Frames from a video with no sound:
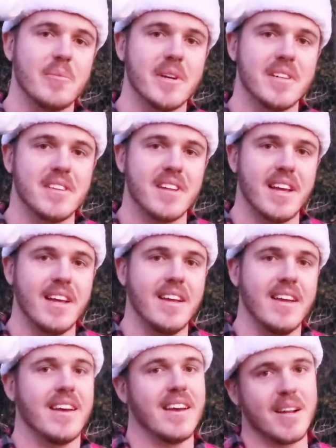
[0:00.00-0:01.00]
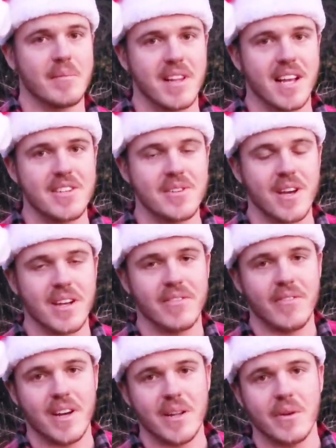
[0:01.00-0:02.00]
a bit today, and I'm glad you got to
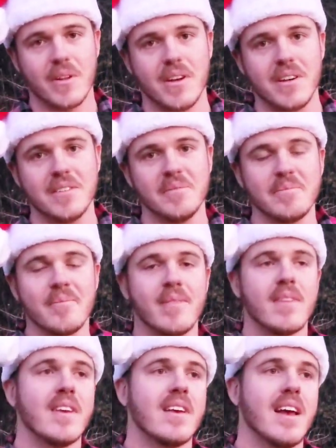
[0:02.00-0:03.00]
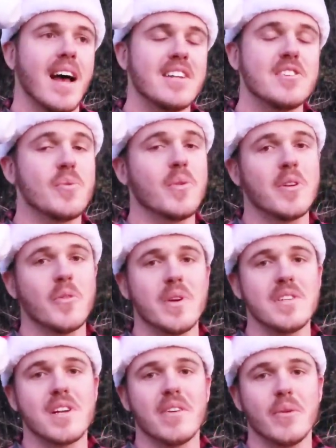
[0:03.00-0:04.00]
follow along. I just wanted to
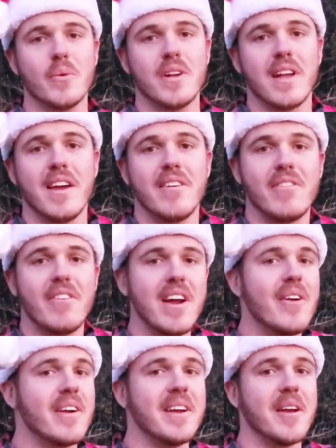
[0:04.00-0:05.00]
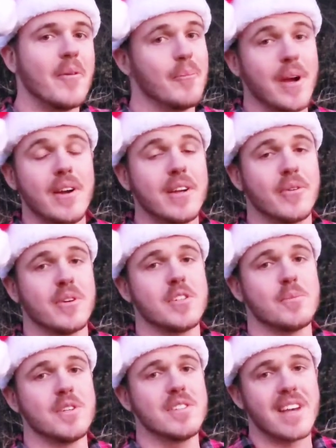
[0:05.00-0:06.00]
wish everyone a very Merry
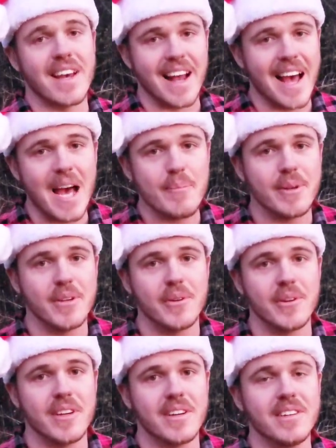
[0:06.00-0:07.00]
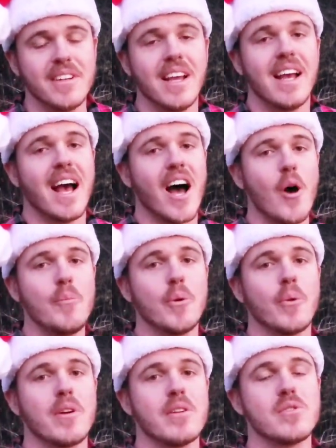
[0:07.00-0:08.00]
Christmas and a Happy New Year. I hope you
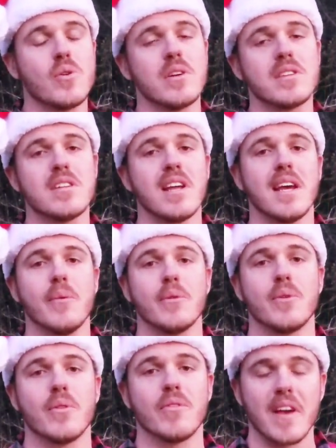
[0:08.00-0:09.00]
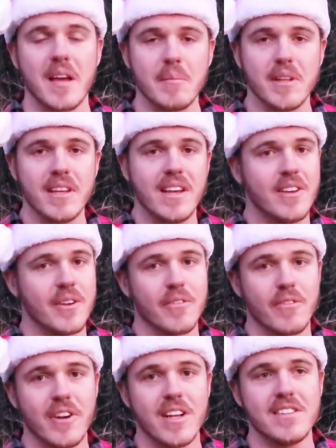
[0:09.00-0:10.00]
were enjoying today with your family, your
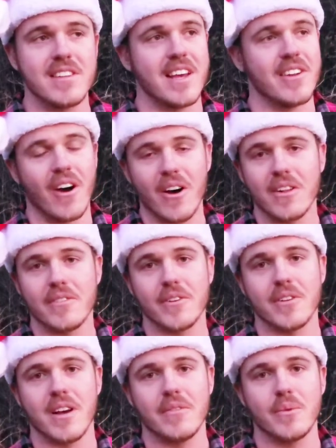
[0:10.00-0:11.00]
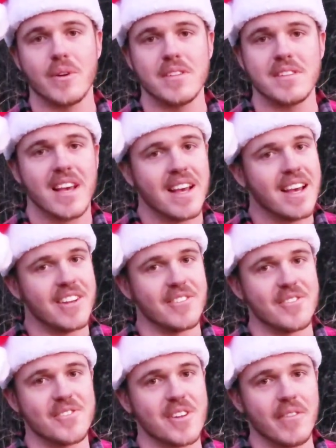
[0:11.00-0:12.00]
friends, and all of your loved ones, and you're
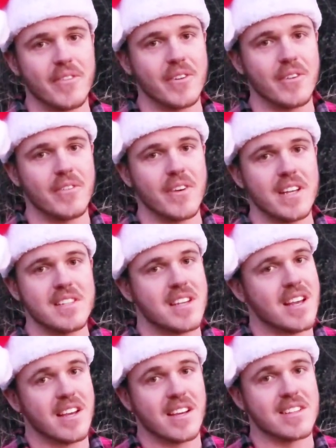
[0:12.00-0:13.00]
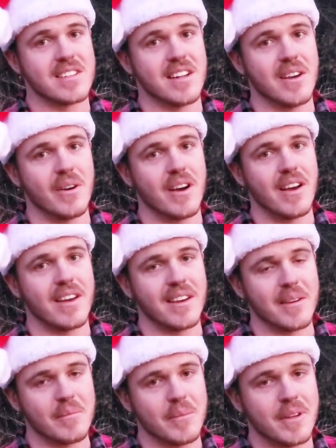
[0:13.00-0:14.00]
stuffing your face, because I know I
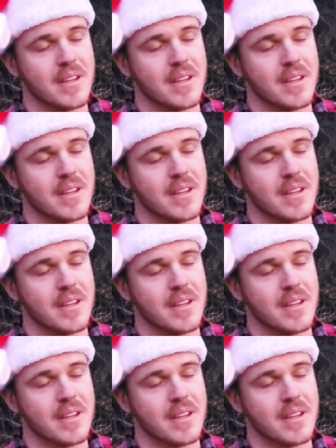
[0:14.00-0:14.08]
am.